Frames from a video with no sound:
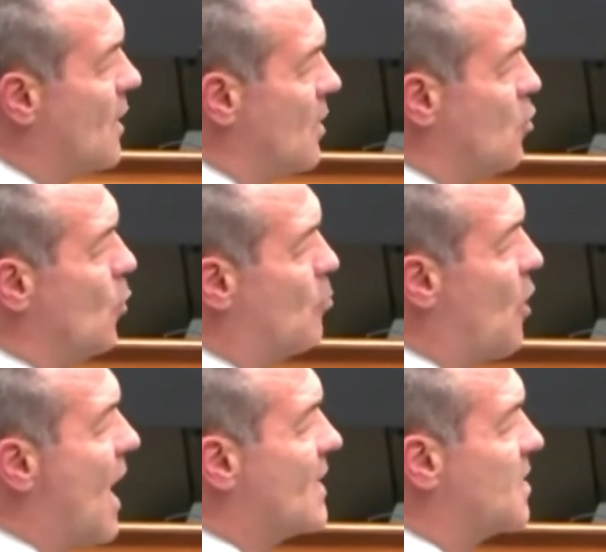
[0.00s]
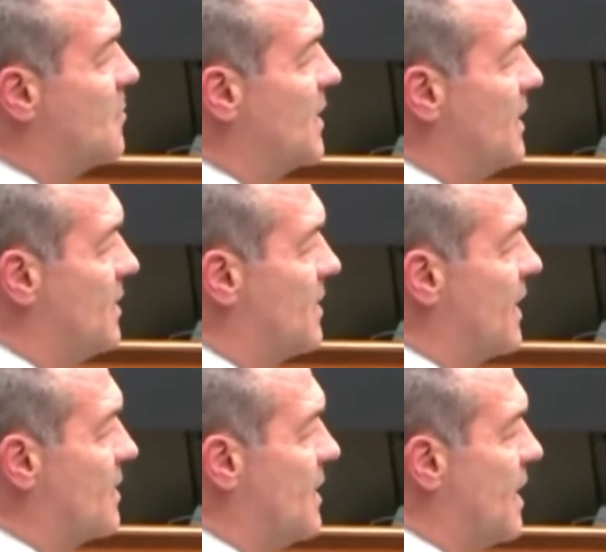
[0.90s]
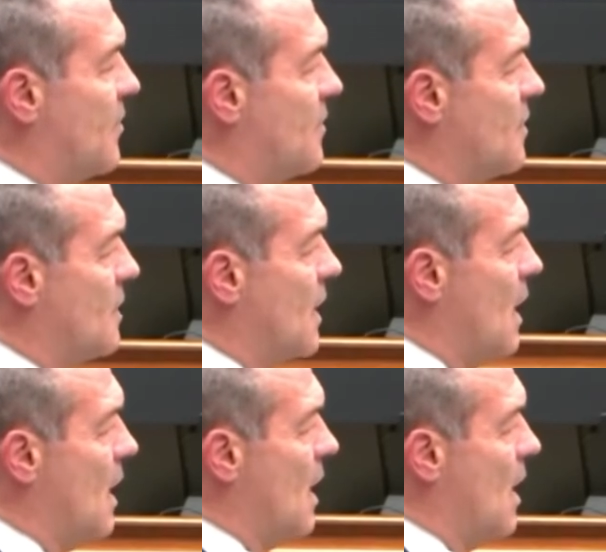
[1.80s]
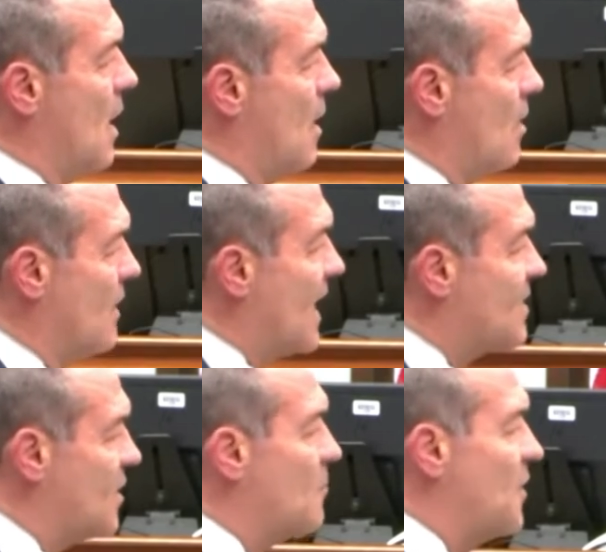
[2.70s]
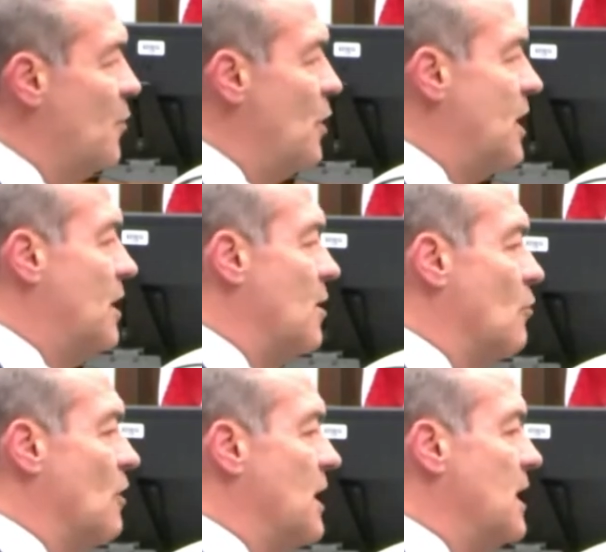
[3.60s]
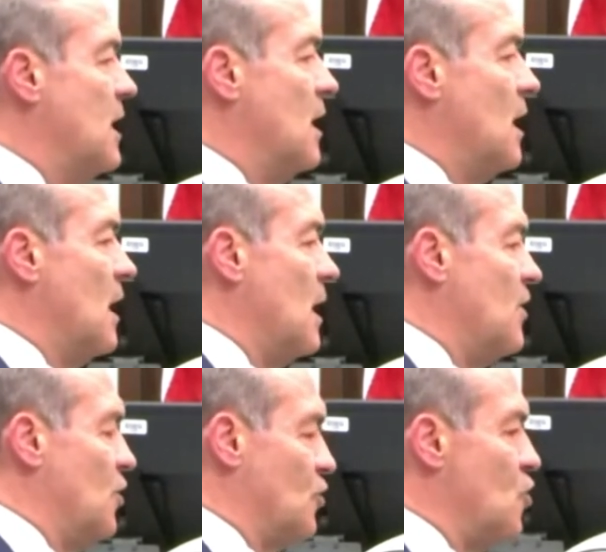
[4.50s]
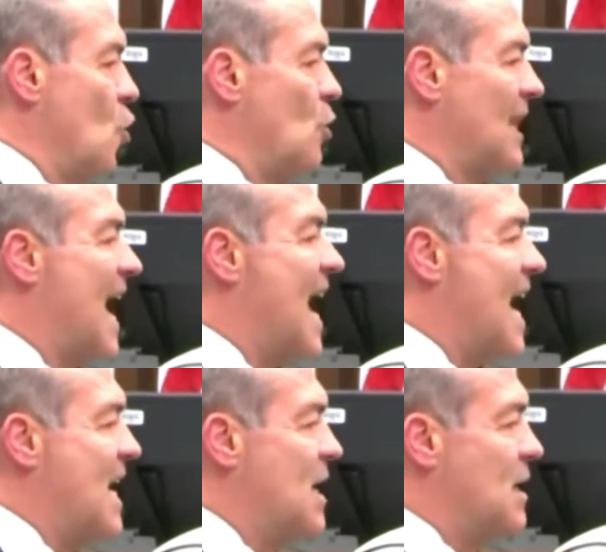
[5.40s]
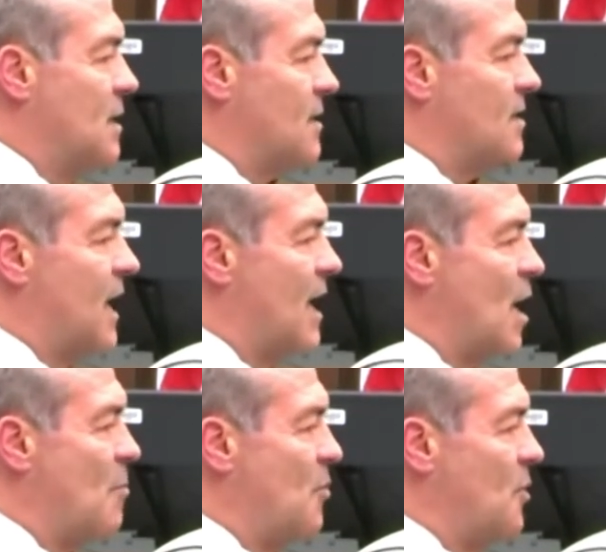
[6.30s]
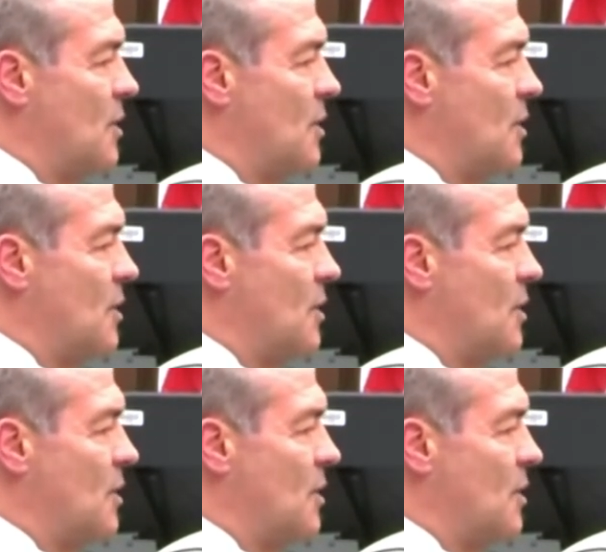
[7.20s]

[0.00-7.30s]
to approximately 60th. That's something we can agree. There's no line set up